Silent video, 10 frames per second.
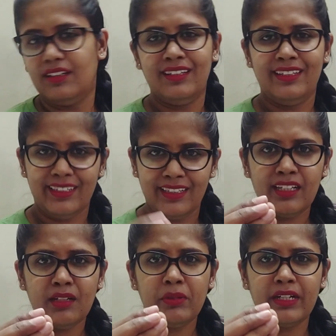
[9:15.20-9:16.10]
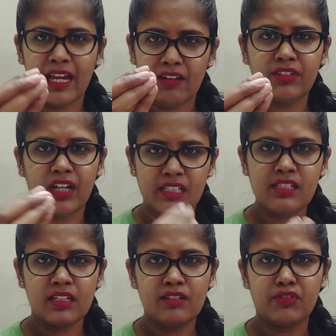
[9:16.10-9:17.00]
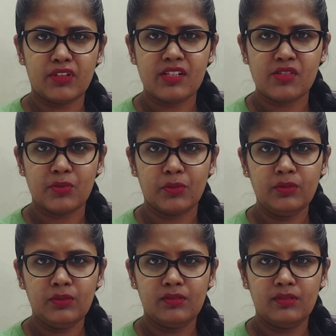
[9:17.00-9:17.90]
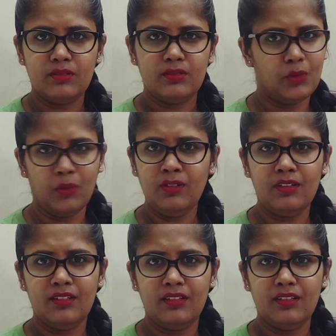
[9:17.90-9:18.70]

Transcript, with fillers: Little bit have concern for us, no? No?